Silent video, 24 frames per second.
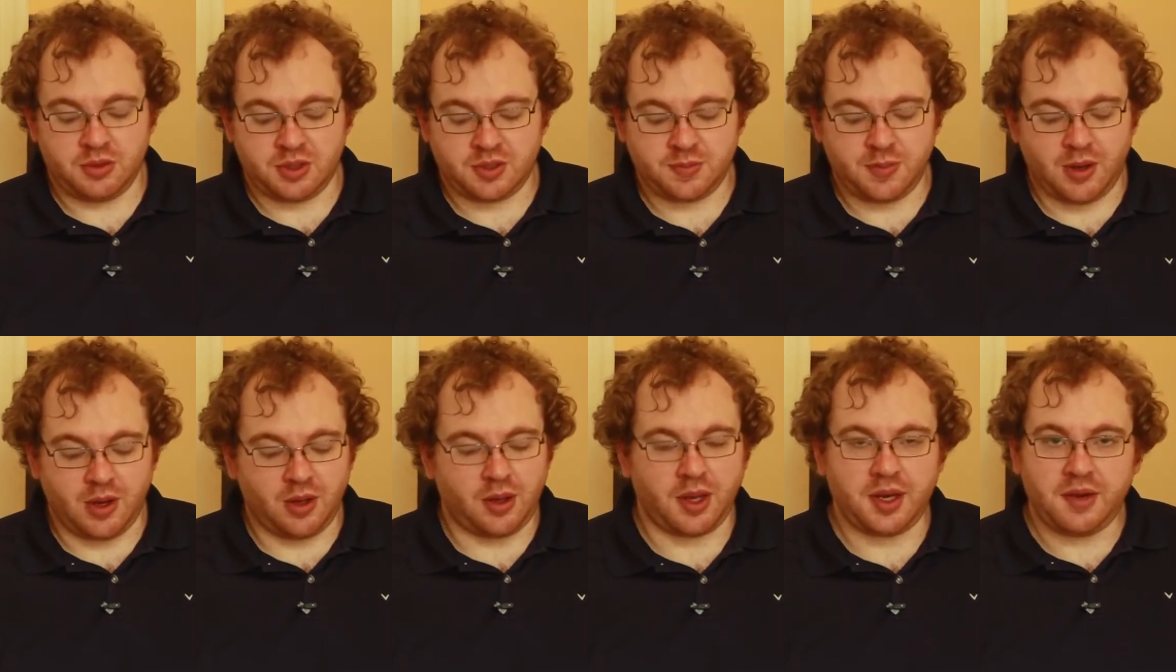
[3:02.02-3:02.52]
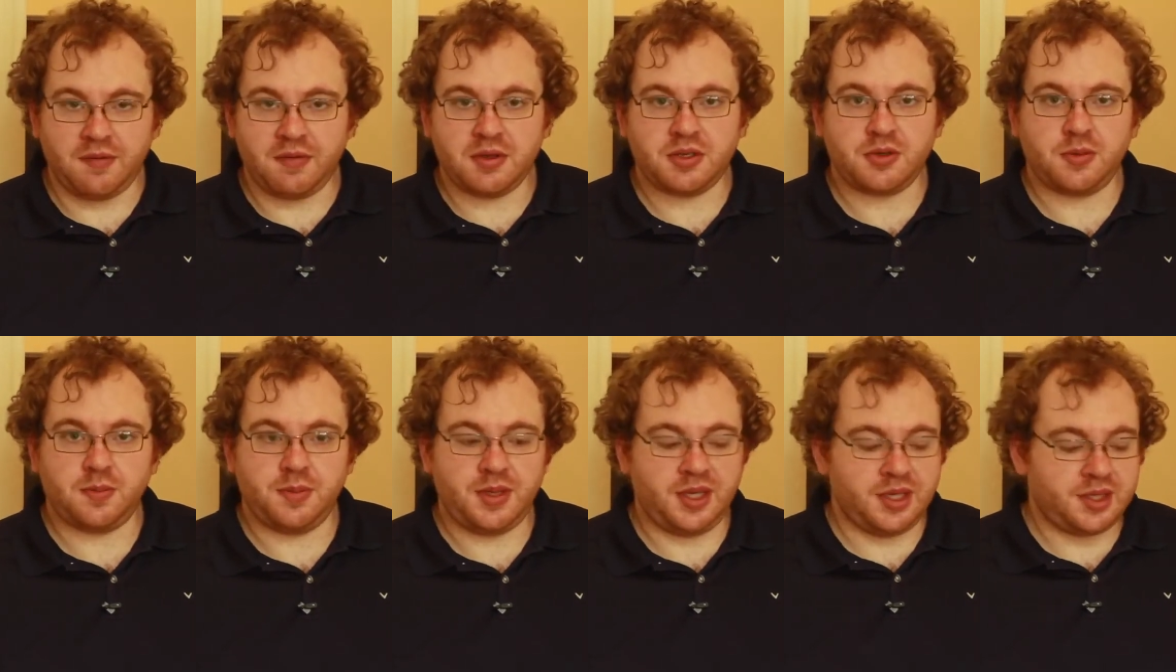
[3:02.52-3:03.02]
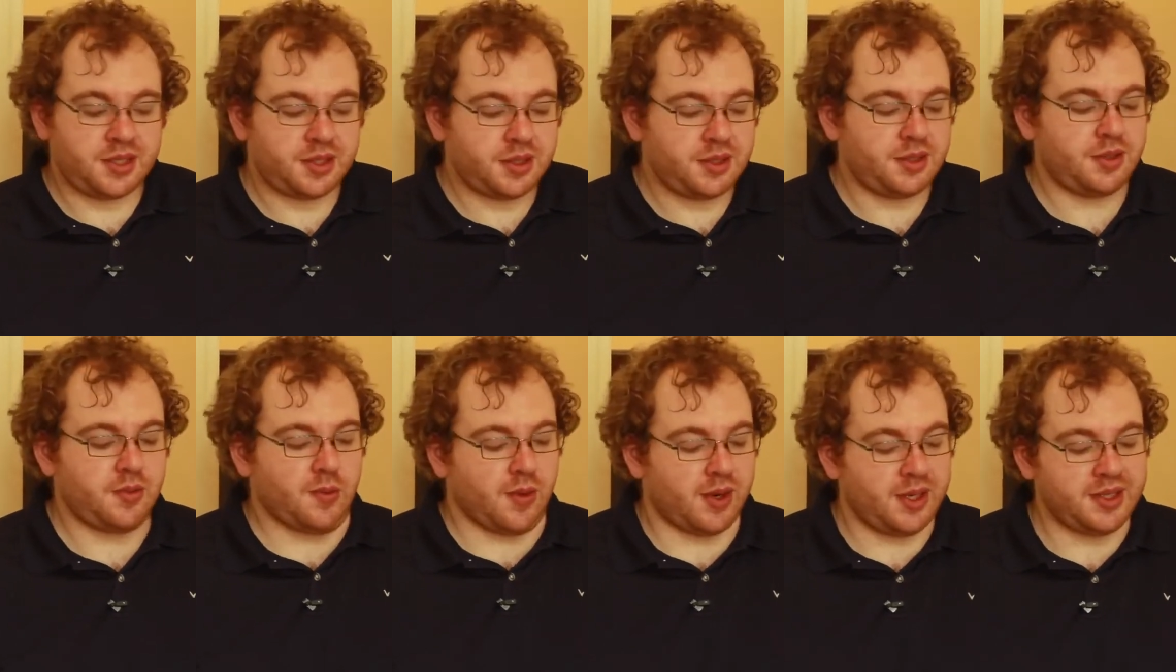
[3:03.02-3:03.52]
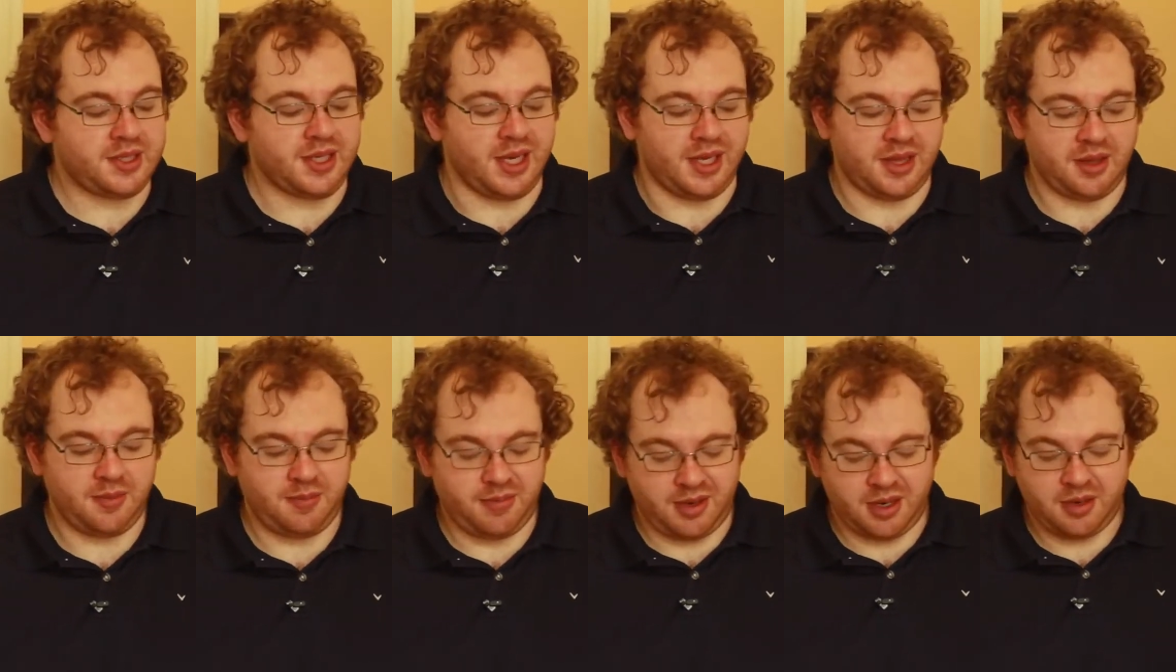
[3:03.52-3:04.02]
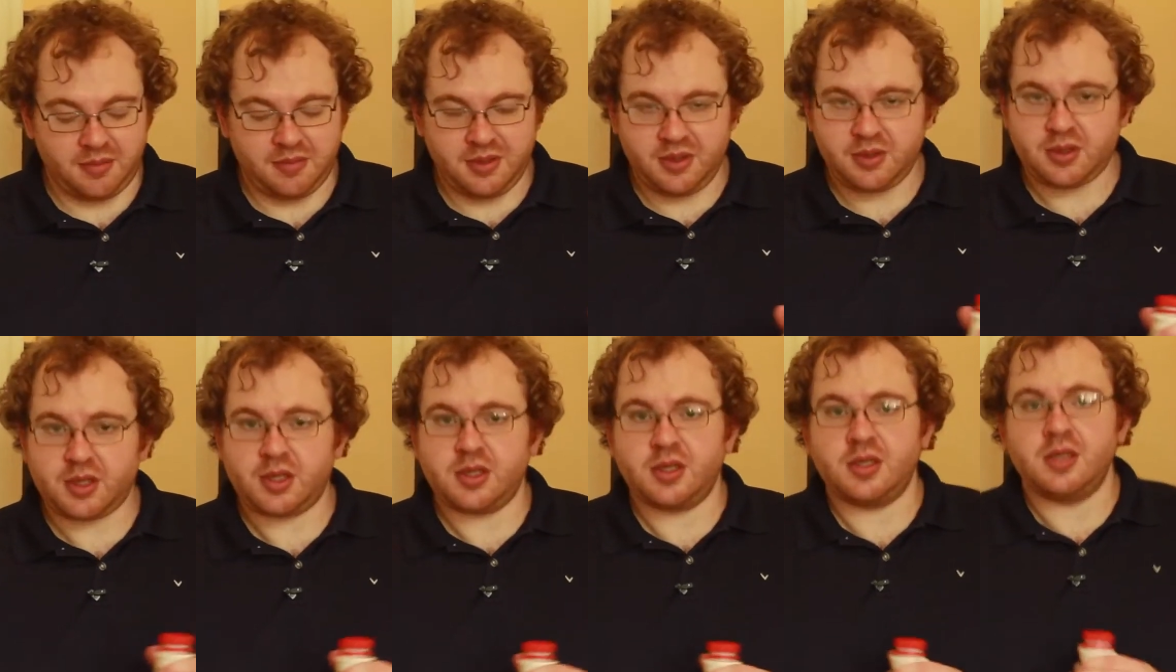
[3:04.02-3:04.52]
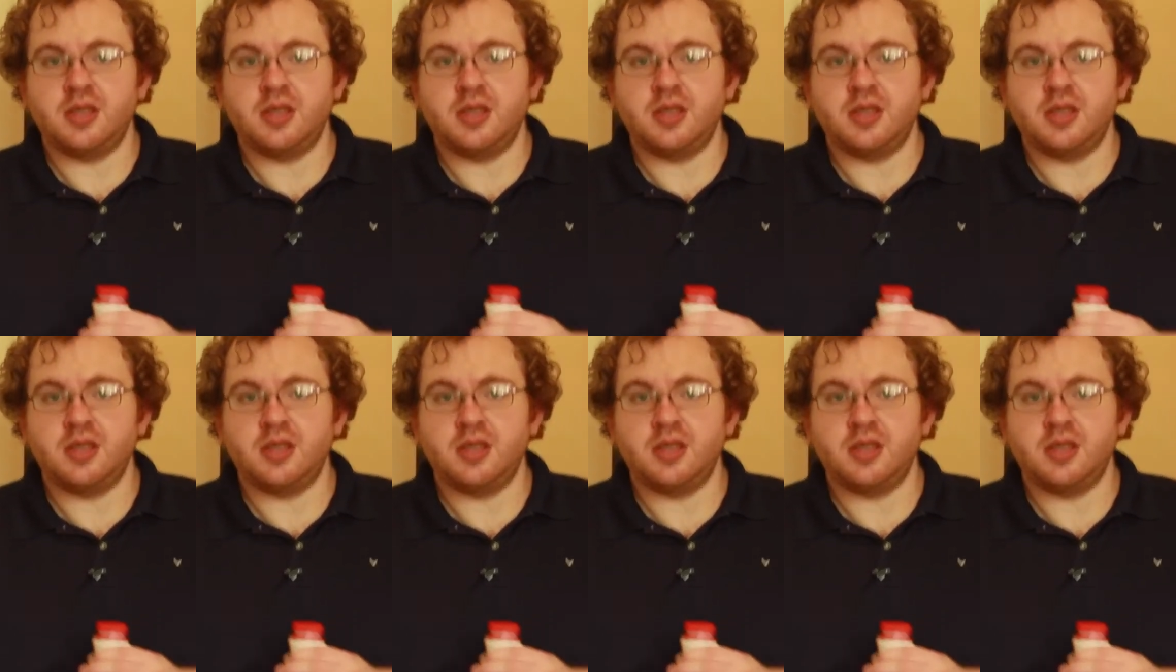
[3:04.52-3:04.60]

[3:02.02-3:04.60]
small individual pieces, you want to take the buttermilk